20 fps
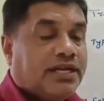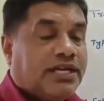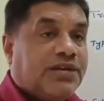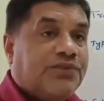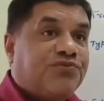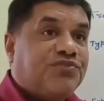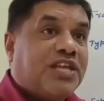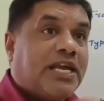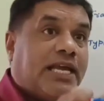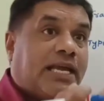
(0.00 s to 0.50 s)

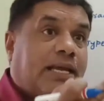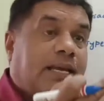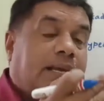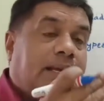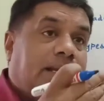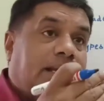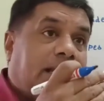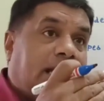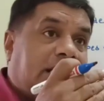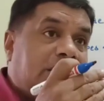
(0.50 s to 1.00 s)
If
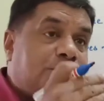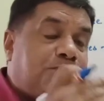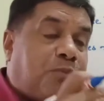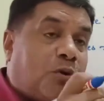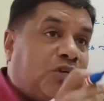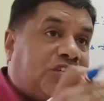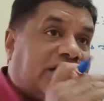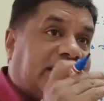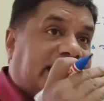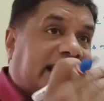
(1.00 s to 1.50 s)
the
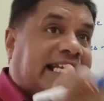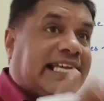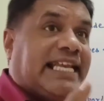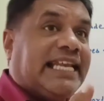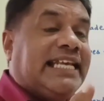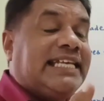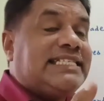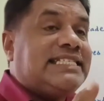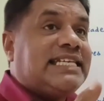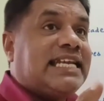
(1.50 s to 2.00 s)
export
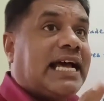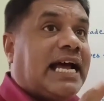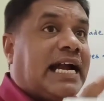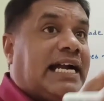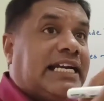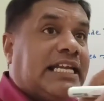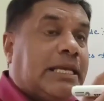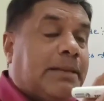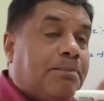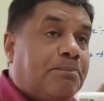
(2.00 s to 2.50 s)
decrease
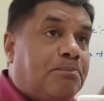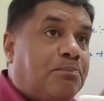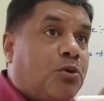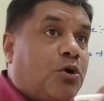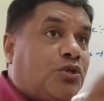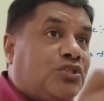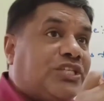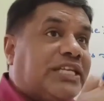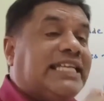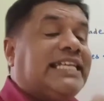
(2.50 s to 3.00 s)
and
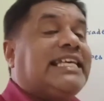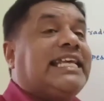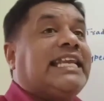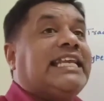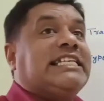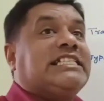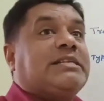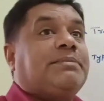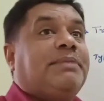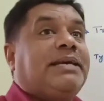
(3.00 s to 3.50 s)
import
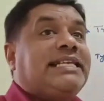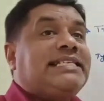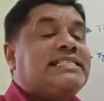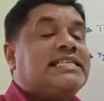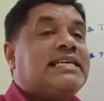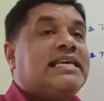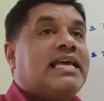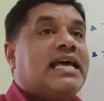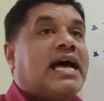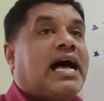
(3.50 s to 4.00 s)
increase, means